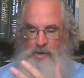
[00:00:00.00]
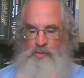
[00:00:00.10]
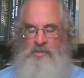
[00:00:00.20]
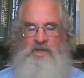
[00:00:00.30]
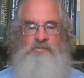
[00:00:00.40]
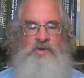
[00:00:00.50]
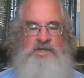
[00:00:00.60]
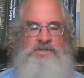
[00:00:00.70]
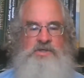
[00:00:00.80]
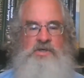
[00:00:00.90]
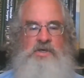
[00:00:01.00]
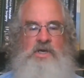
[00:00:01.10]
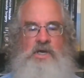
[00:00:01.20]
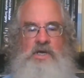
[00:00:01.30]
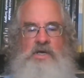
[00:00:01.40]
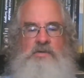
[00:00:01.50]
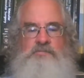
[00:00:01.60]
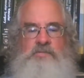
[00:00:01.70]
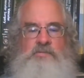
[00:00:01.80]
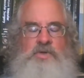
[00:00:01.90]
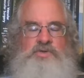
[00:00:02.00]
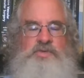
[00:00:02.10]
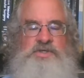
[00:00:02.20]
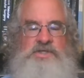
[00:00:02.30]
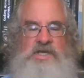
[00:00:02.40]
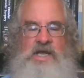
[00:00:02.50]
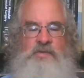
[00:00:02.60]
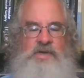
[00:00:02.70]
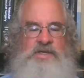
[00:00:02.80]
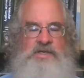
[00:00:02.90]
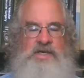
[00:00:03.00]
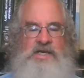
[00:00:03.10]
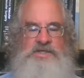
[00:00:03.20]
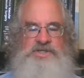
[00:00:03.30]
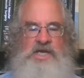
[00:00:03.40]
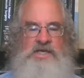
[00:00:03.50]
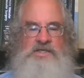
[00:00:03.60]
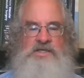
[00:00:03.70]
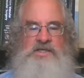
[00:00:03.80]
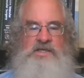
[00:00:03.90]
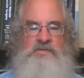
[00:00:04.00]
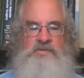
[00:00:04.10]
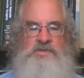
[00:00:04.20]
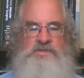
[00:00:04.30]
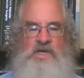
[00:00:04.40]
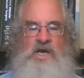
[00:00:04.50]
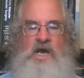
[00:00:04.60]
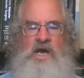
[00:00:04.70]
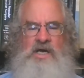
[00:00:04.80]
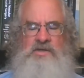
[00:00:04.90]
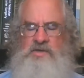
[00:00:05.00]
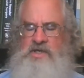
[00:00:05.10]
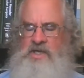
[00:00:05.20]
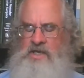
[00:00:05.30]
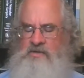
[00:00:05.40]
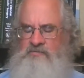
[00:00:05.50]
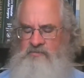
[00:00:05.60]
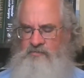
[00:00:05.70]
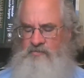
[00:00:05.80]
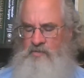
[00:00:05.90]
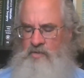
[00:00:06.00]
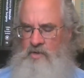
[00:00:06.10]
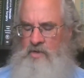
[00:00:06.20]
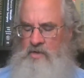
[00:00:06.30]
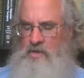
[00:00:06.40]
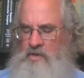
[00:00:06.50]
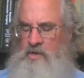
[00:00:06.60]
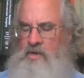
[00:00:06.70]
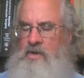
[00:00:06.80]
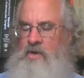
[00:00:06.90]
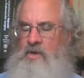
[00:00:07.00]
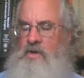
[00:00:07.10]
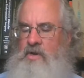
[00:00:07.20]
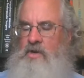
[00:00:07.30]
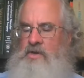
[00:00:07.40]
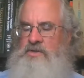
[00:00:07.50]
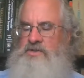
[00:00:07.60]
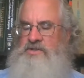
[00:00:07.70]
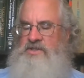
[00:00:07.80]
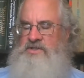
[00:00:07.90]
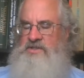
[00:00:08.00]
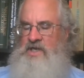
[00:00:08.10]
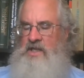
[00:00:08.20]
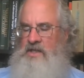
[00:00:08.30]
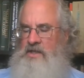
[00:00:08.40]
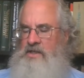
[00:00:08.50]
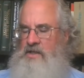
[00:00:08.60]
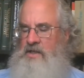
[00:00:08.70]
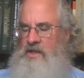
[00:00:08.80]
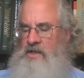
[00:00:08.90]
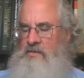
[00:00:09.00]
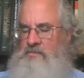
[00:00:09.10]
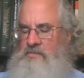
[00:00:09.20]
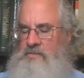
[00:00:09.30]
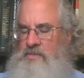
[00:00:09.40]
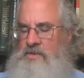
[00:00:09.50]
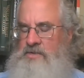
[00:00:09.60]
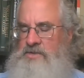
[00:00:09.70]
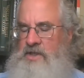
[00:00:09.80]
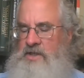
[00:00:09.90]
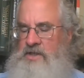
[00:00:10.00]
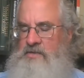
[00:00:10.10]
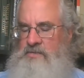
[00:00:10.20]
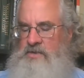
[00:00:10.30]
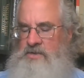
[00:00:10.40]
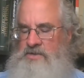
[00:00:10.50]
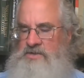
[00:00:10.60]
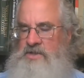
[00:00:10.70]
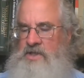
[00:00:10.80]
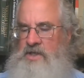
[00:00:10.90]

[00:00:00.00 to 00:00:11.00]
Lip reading: own blood pressure. Most recently I went and got it checked, and it was 104 systolic. Looks like it was